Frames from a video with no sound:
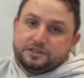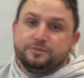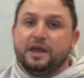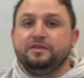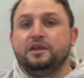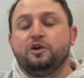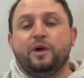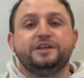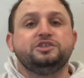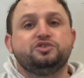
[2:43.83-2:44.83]
To make the
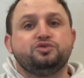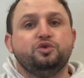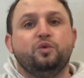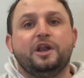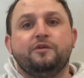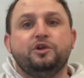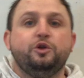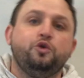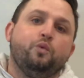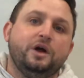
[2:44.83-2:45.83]
equation true, whatever you
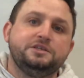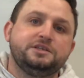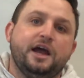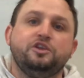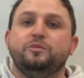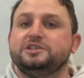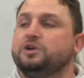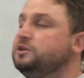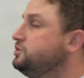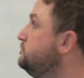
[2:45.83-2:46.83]
do to one side, you must also